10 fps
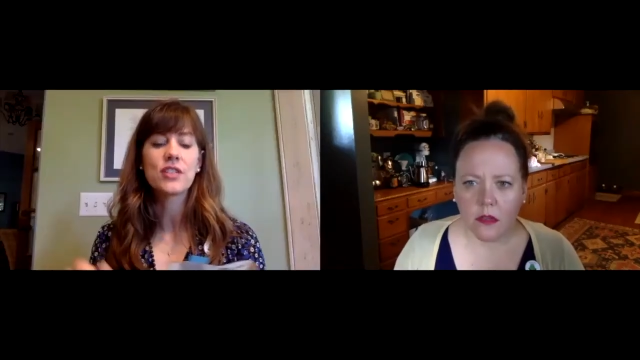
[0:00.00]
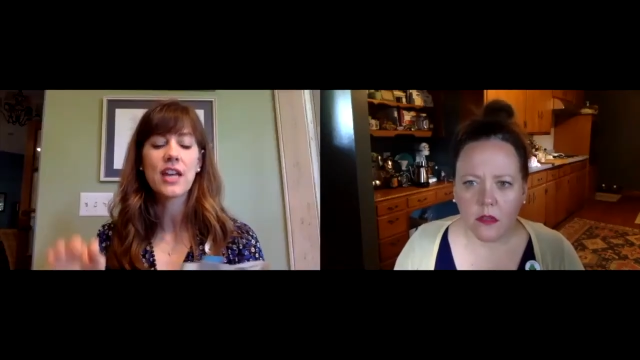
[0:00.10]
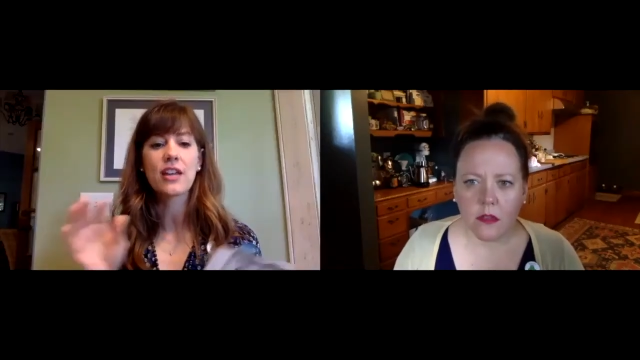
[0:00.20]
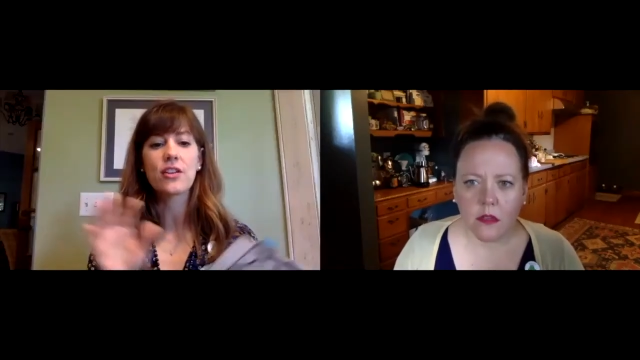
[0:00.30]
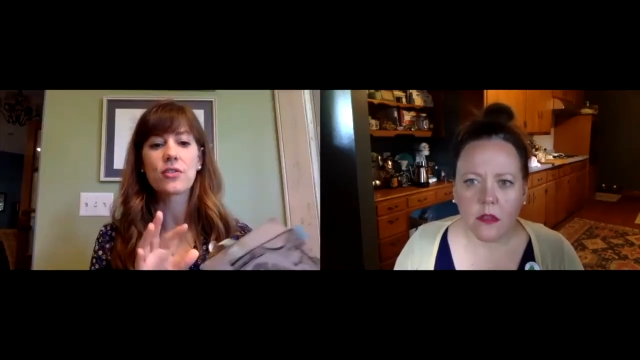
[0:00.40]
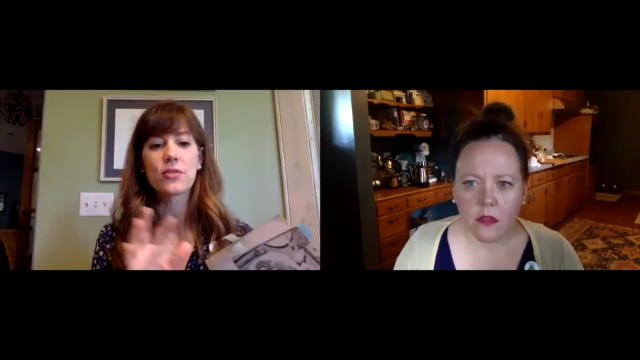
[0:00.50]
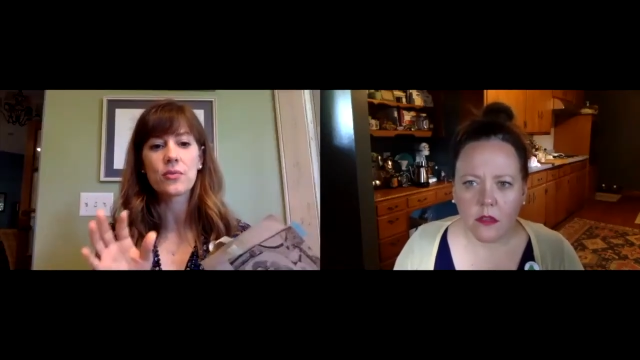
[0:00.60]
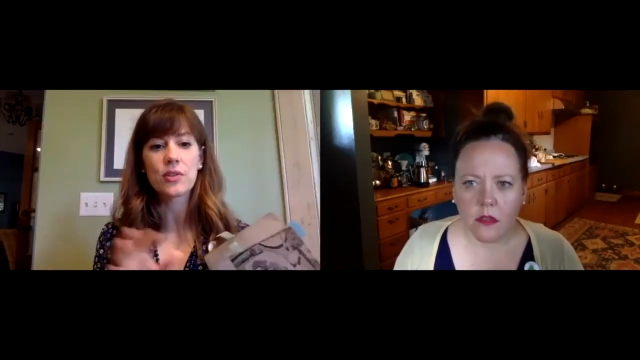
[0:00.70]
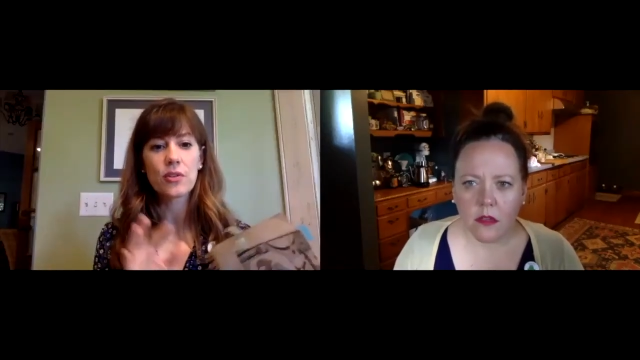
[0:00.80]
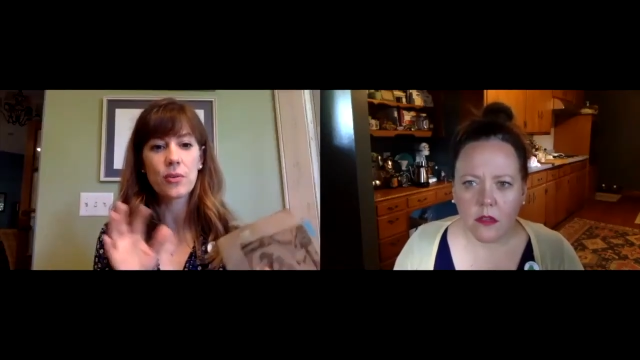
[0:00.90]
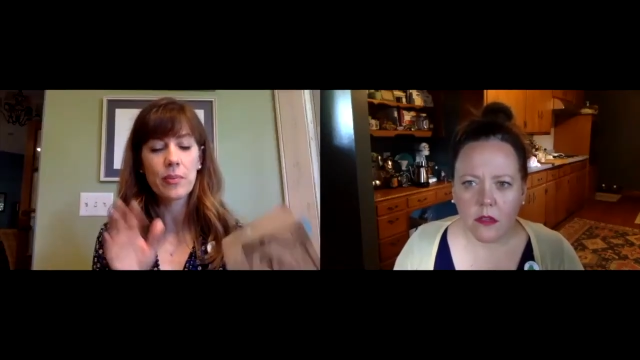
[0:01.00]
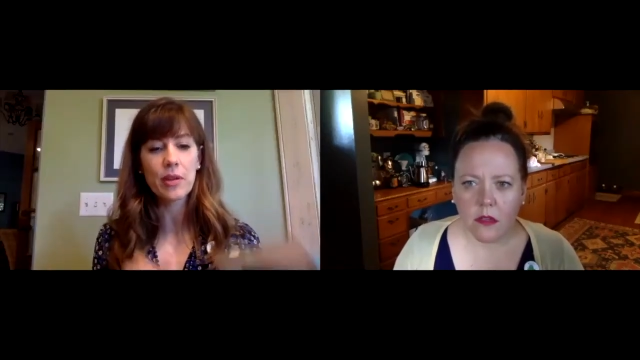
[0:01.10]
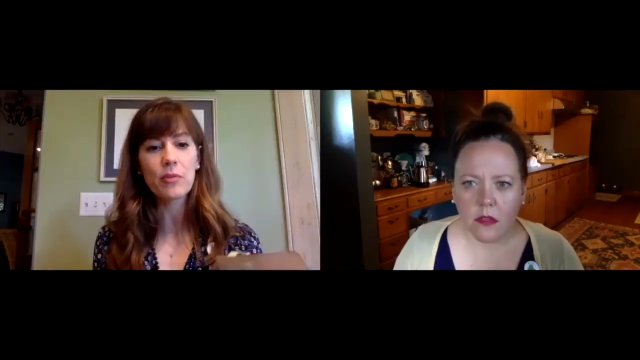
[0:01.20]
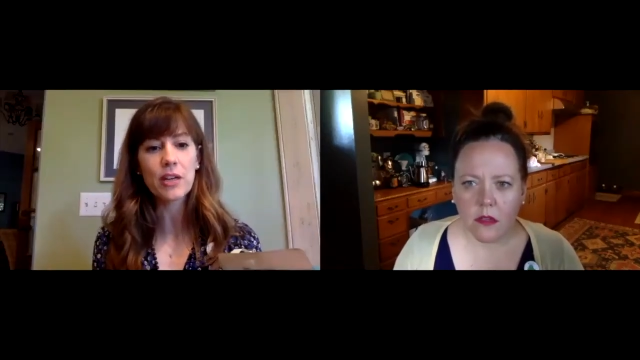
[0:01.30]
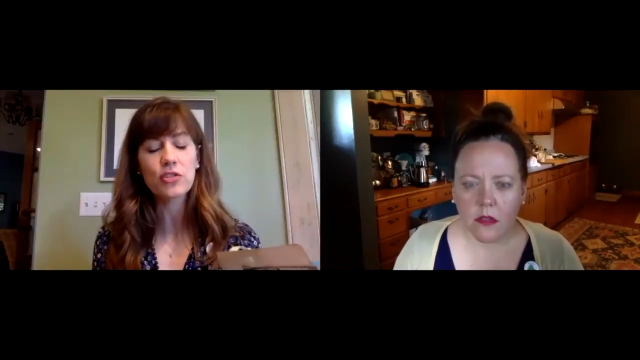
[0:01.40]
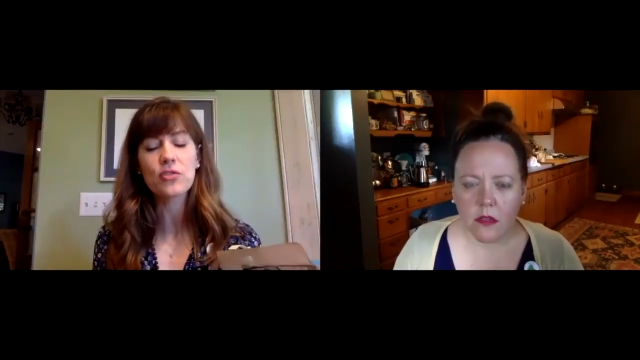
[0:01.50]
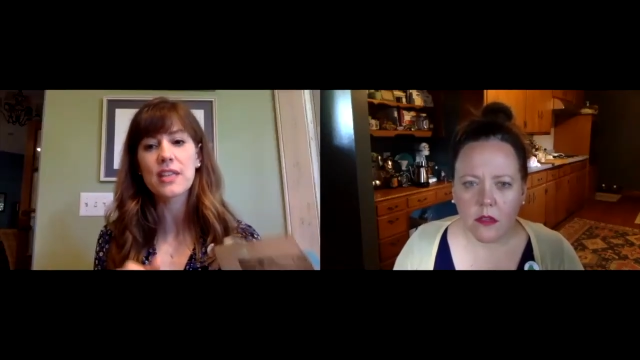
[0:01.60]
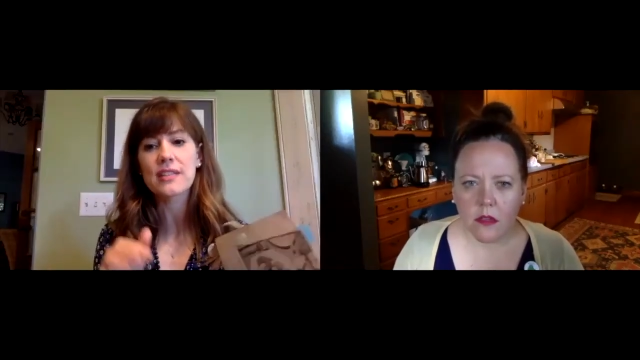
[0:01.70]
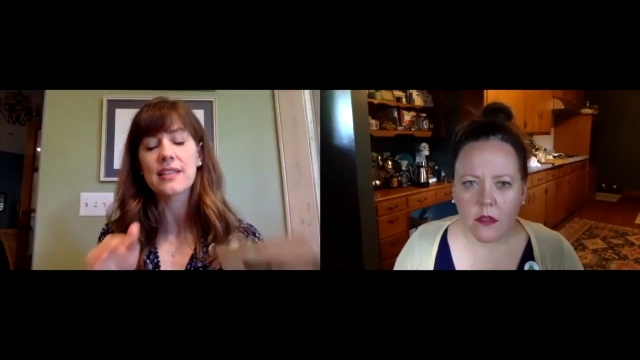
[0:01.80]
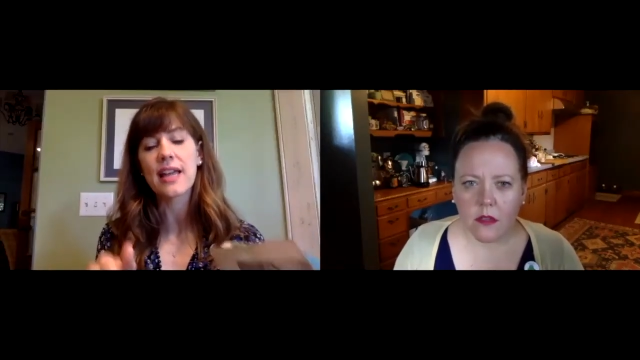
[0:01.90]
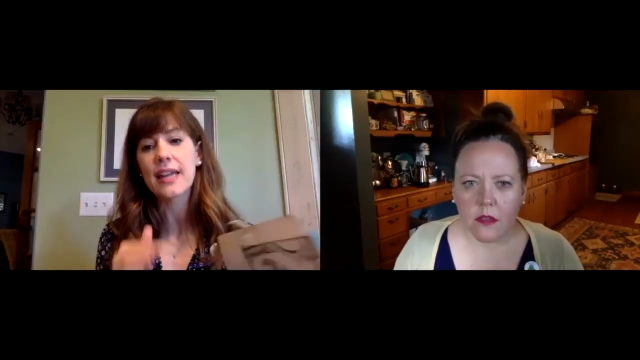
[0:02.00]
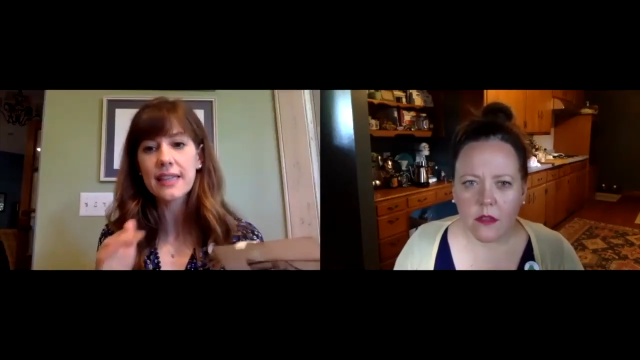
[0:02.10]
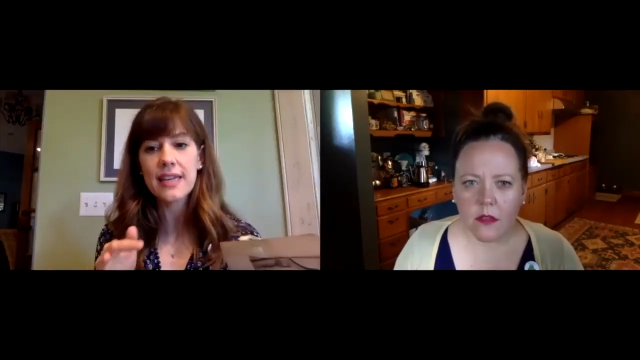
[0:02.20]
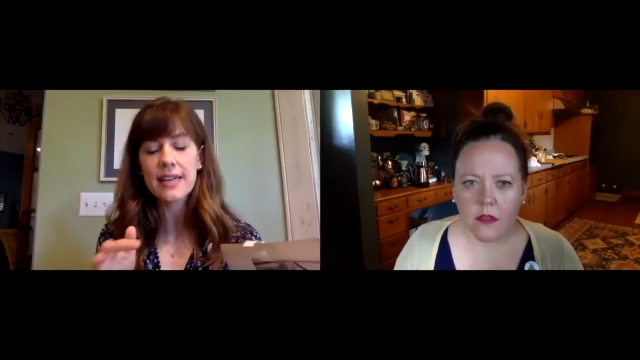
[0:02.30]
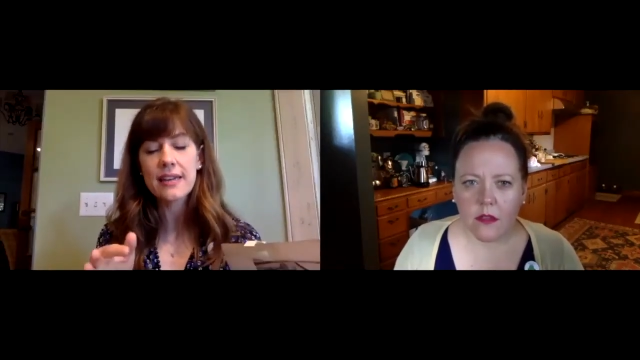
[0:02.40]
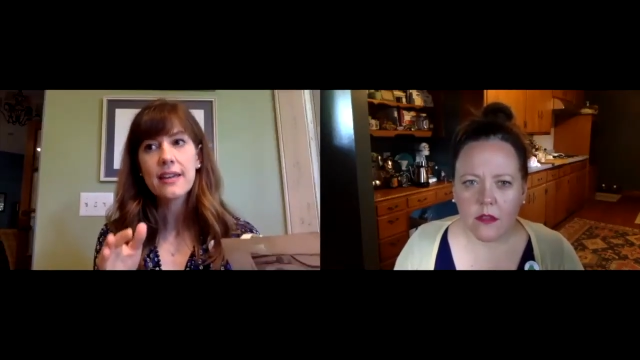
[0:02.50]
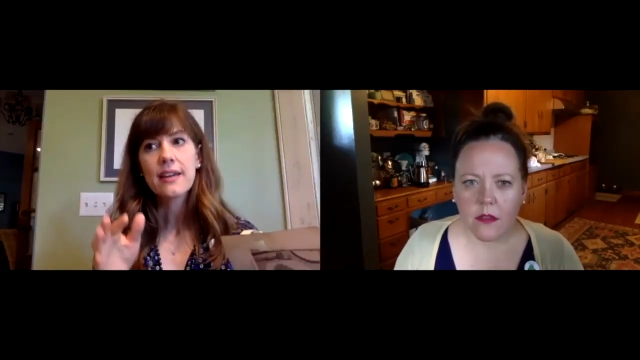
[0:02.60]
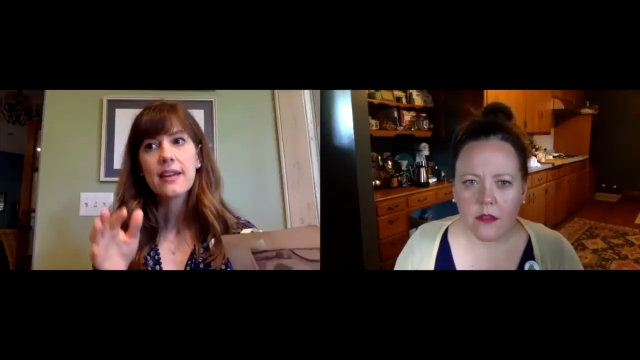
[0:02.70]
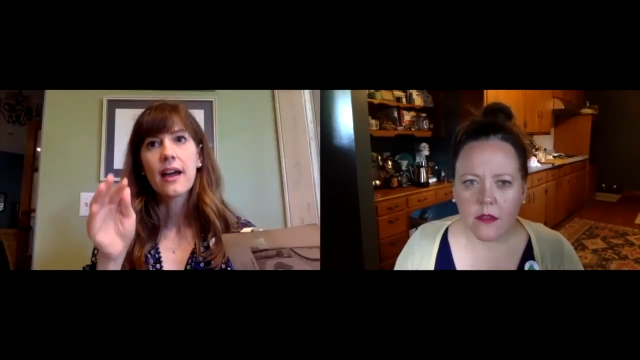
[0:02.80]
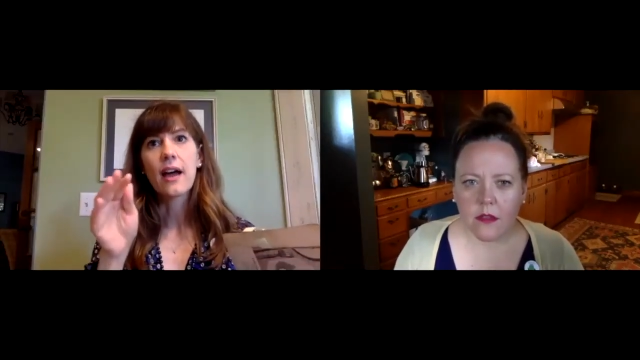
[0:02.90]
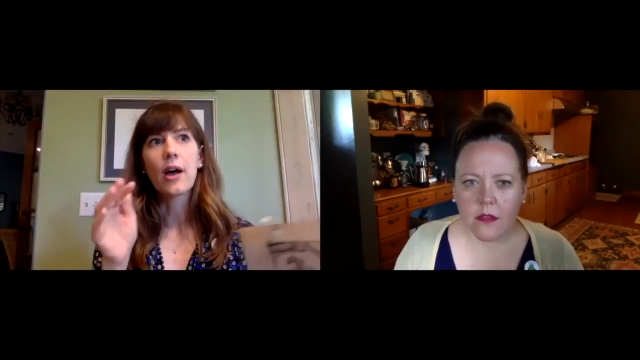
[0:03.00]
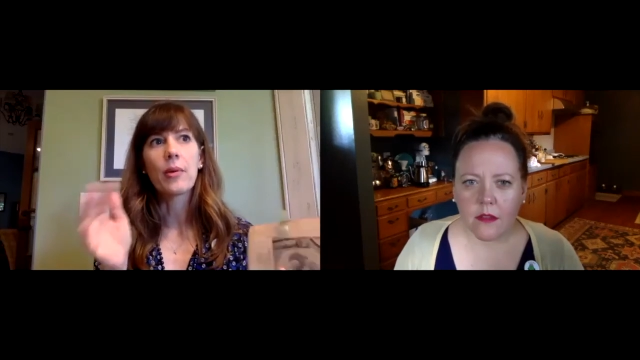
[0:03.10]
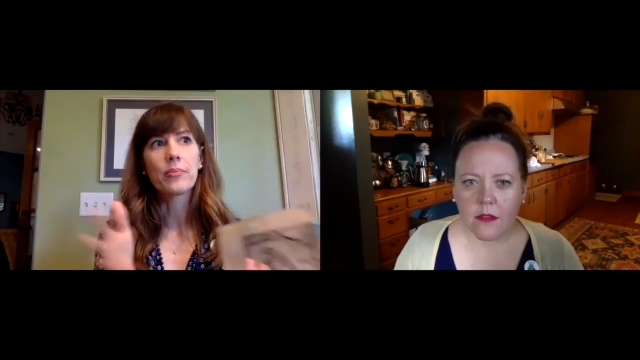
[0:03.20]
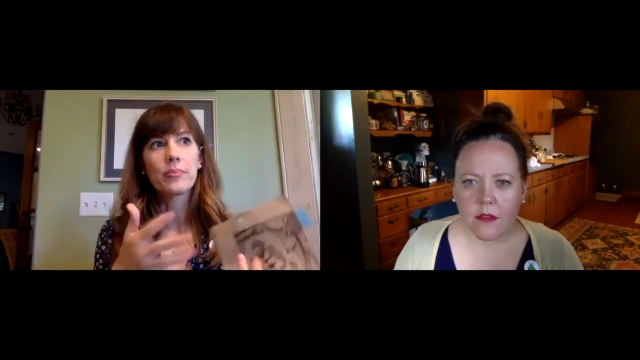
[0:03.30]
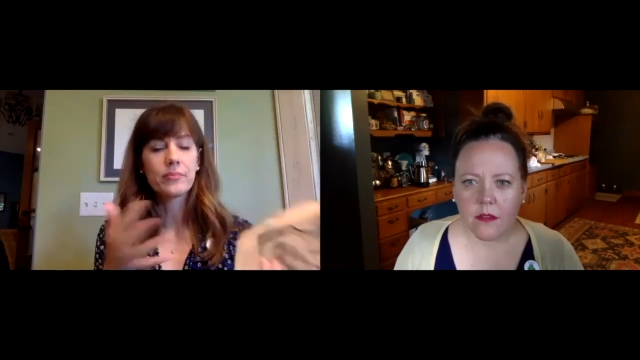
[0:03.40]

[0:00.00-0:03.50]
Speaker 1: Take your, your milk mixture that's slightly, um, for